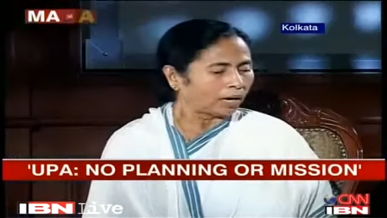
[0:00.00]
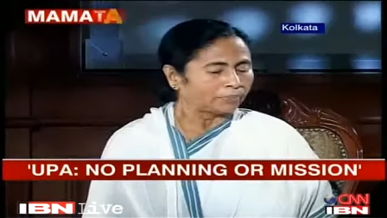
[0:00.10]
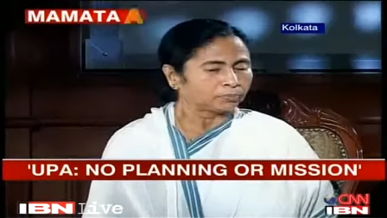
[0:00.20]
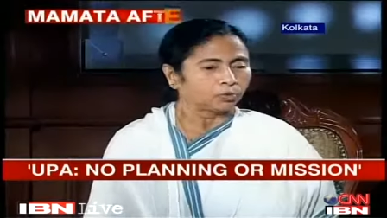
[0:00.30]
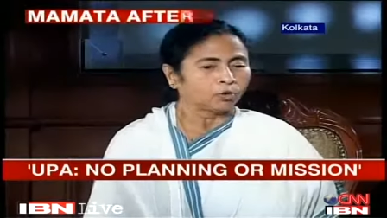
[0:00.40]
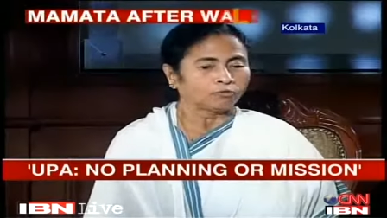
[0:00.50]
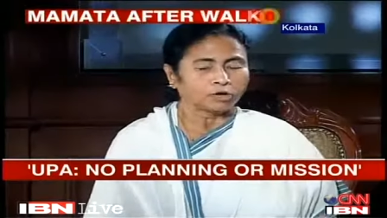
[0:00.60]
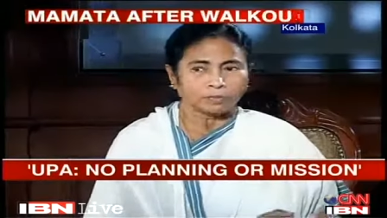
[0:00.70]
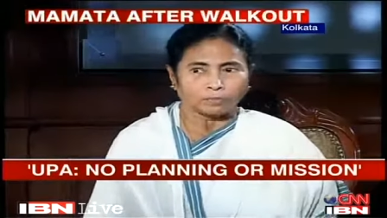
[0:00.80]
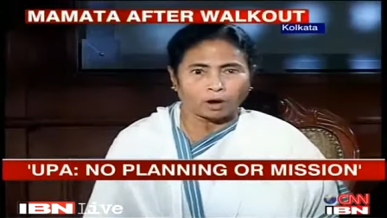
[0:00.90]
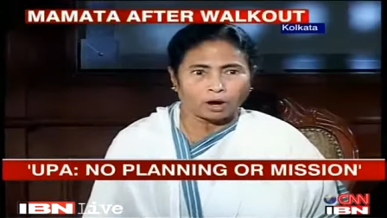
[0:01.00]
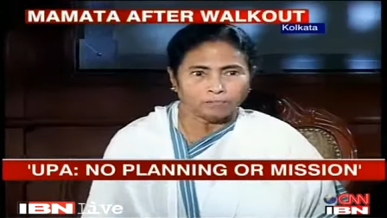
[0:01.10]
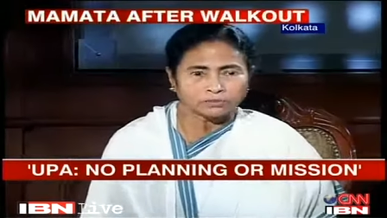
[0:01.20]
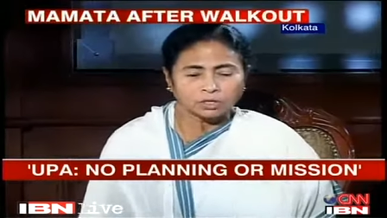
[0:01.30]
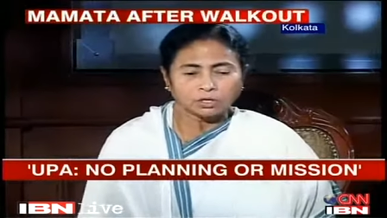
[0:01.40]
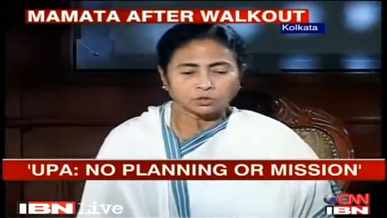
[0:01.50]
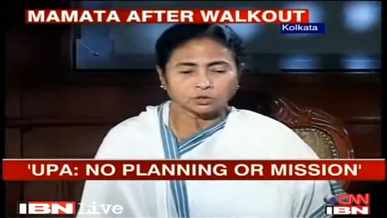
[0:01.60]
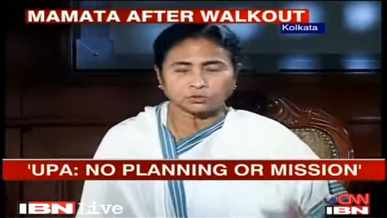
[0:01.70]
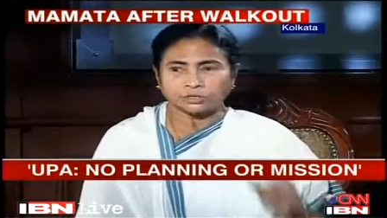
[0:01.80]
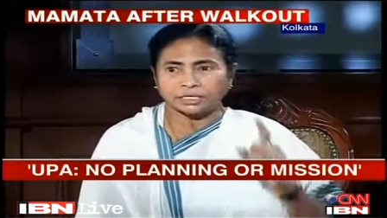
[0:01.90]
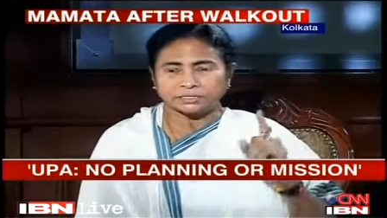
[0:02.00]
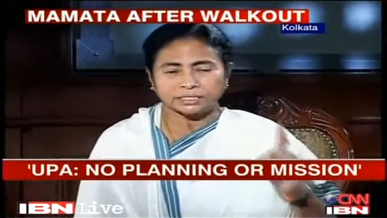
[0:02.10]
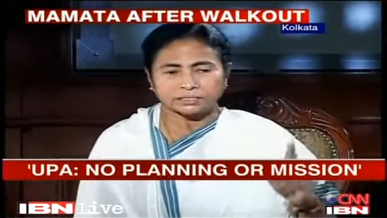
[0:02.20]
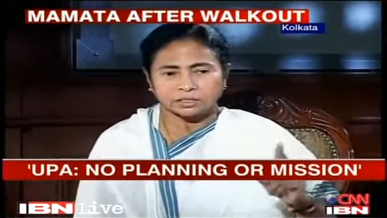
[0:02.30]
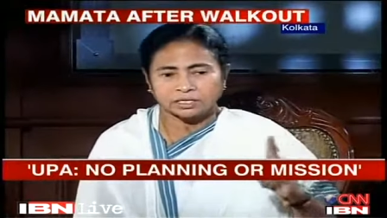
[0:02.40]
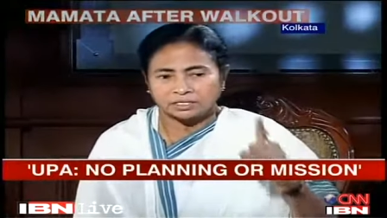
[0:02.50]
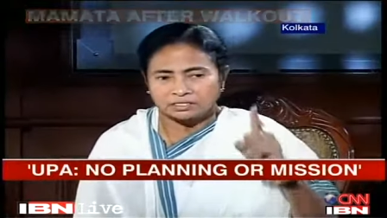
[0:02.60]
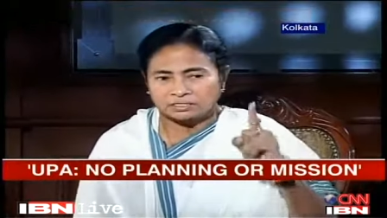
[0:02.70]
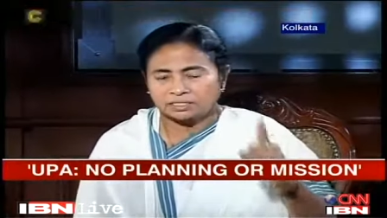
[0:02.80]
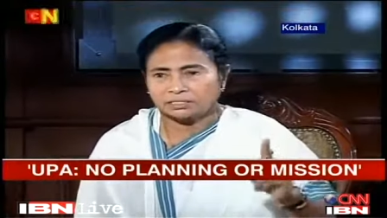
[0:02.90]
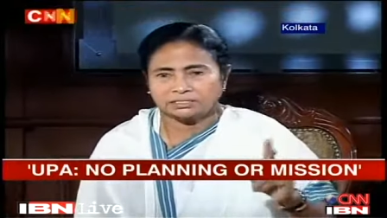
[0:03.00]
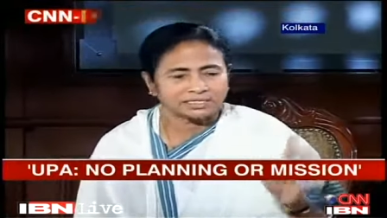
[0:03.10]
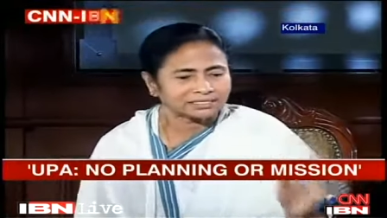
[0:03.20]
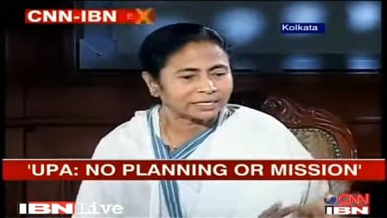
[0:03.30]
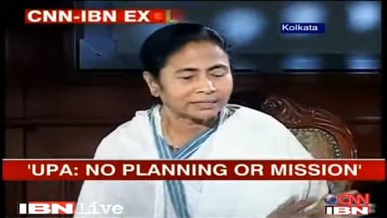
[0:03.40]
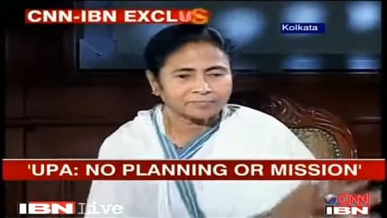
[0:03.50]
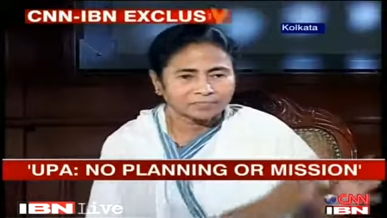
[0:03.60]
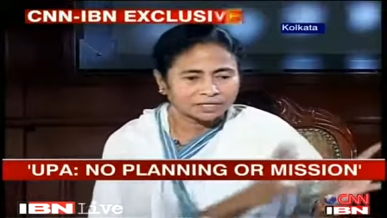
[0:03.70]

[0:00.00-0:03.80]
I have to go for reform. So they just see, just like...